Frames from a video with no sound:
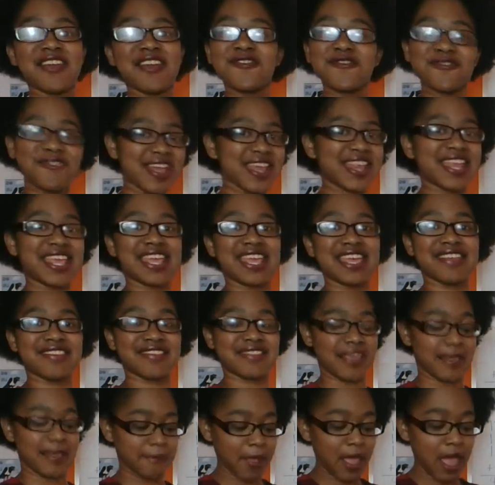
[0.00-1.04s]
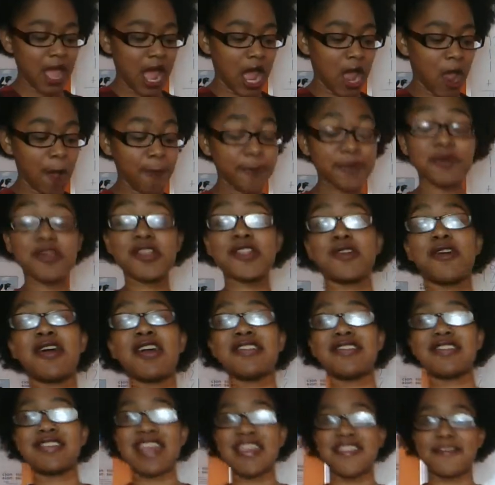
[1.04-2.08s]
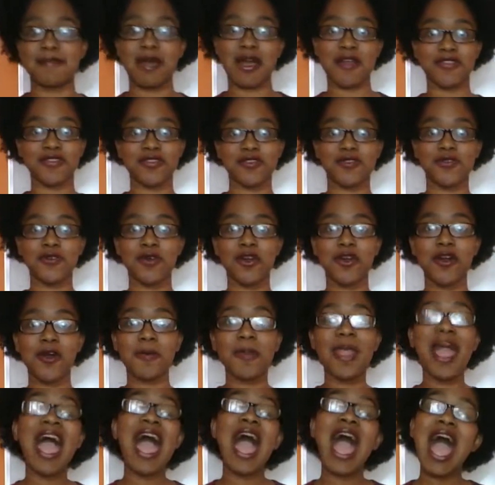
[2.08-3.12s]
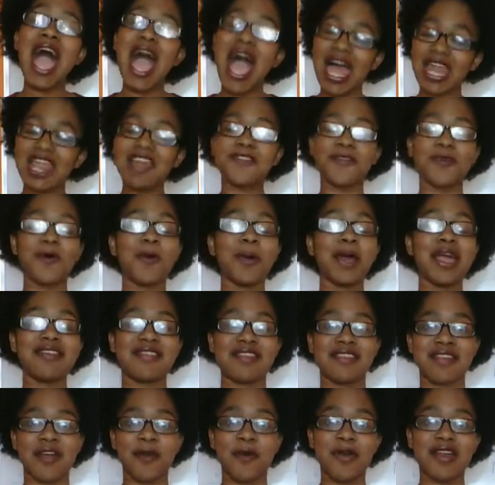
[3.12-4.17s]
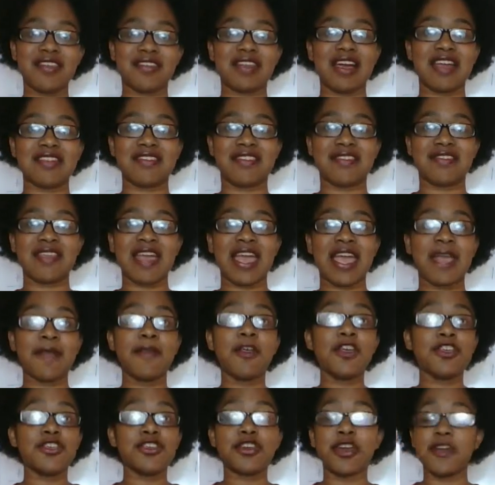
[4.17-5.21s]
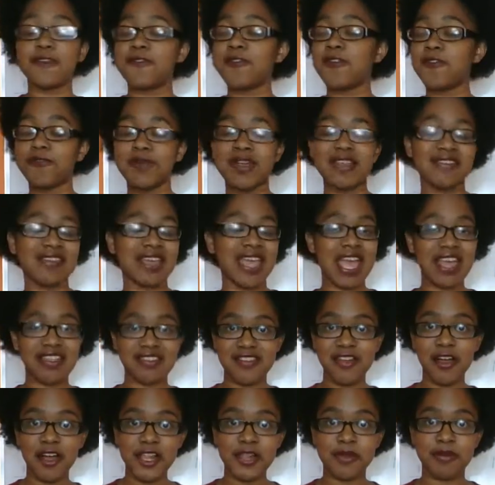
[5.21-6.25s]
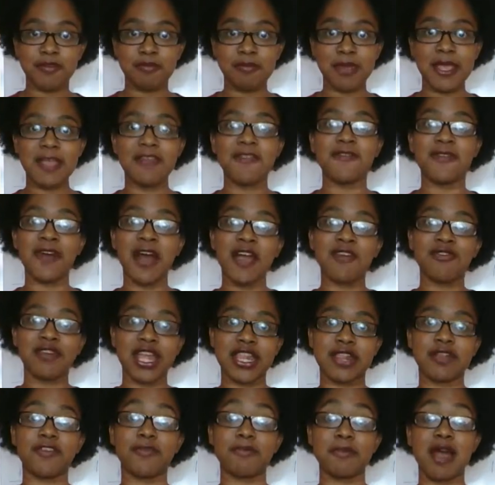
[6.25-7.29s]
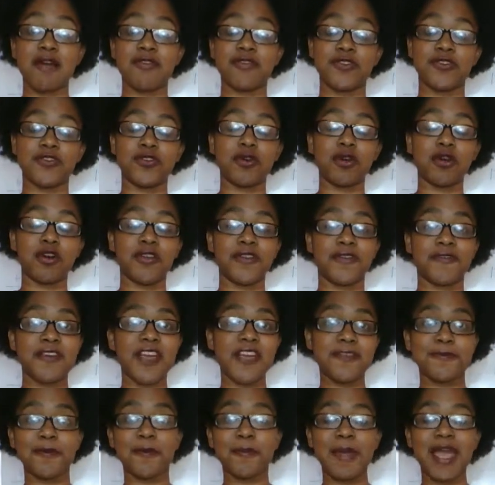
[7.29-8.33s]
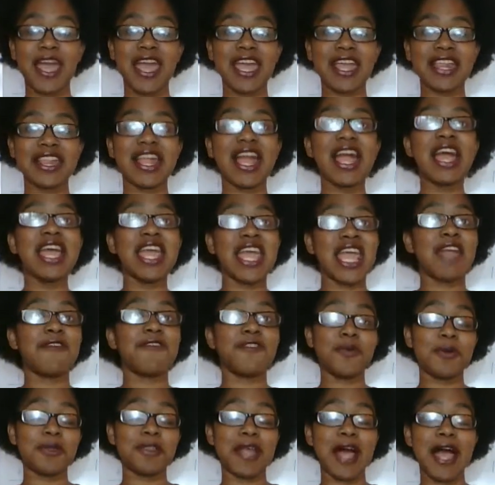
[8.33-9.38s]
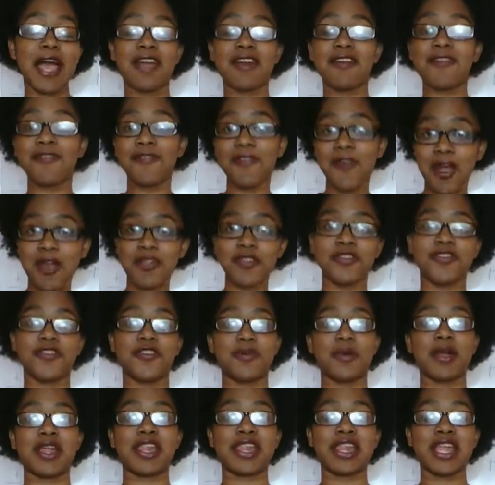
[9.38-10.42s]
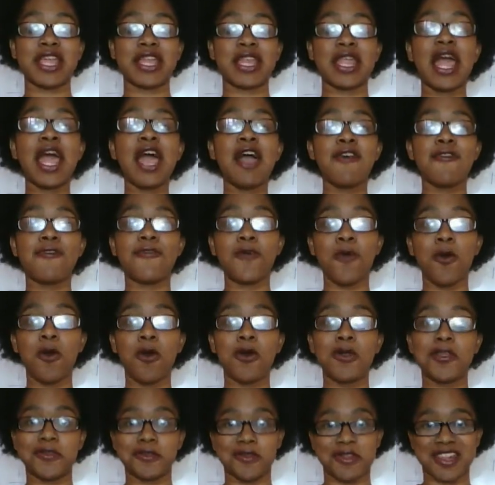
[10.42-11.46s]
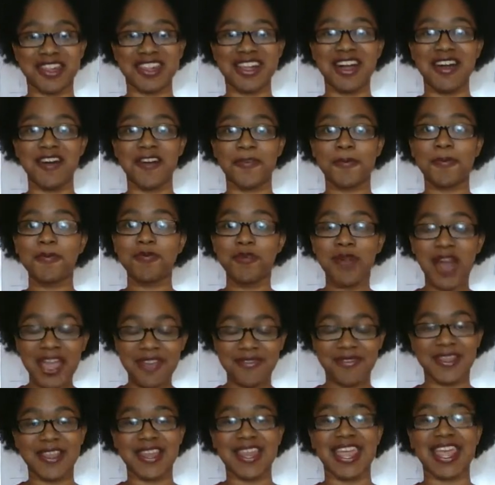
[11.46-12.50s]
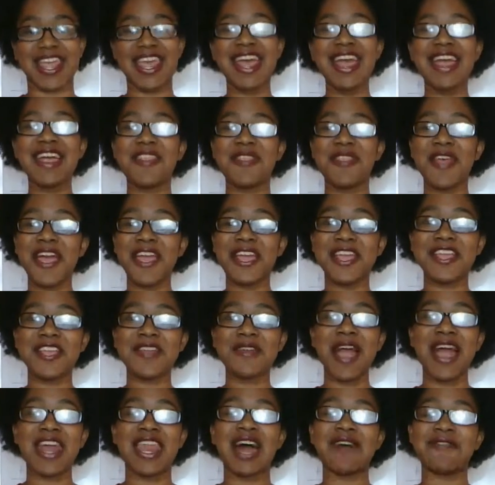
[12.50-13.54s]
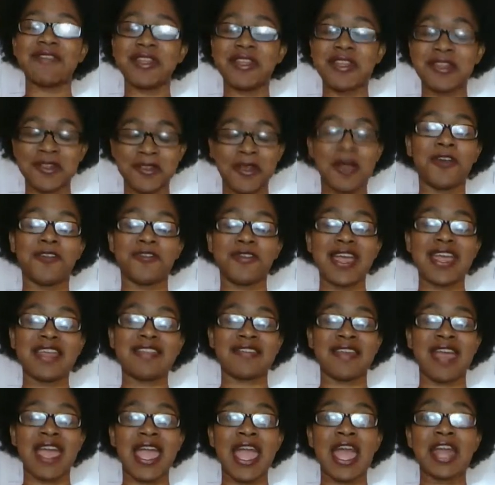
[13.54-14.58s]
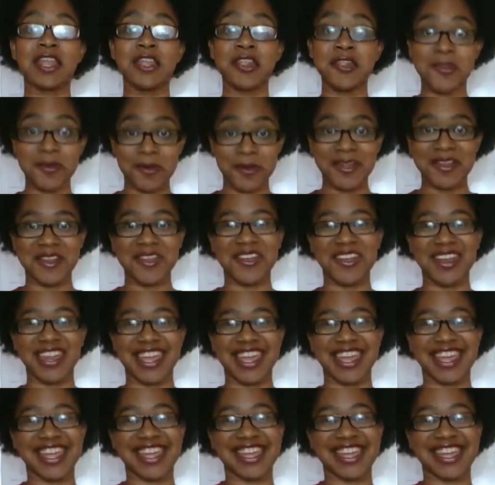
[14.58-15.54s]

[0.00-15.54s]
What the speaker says: Really easy. I hope you enjoyed today's math tutorial. And as always, as I always like to say, you can feel free to get in touch with me via Rachel's Math Tutorials Facebook page if you would like further tuition for your child privately. Thank you and have a great day and enjoy learning.